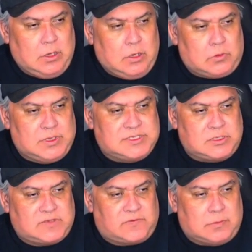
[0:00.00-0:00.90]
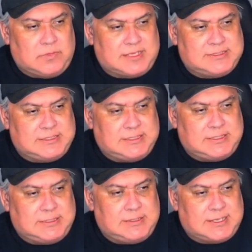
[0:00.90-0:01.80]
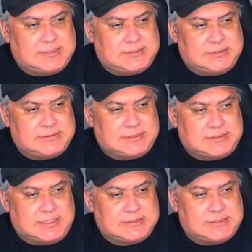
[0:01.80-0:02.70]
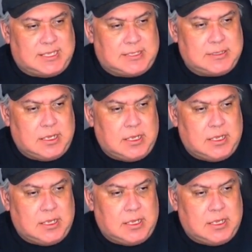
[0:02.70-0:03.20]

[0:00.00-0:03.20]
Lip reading: Research from LexisNexis suggests that